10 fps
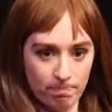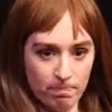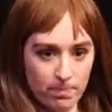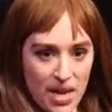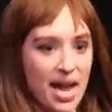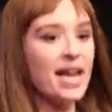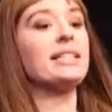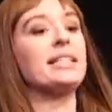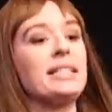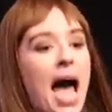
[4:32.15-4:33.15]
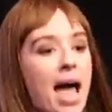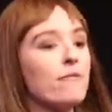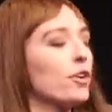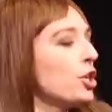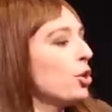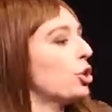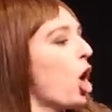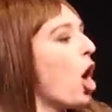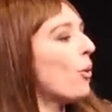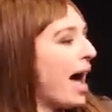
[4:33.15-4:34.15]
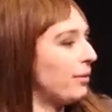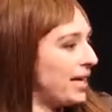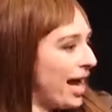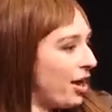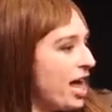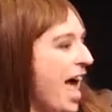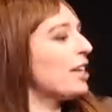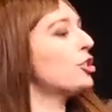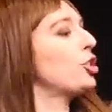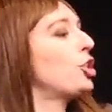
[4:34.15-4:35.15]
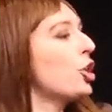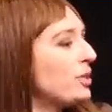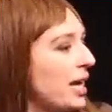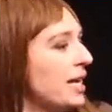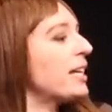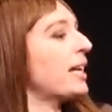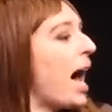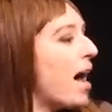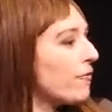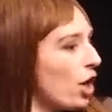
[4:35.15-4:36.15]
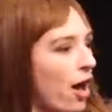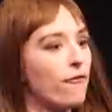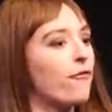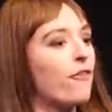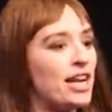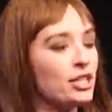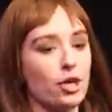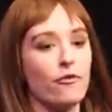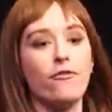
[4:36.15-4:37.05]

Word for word: it's time for you to go out there and shoot the cover of French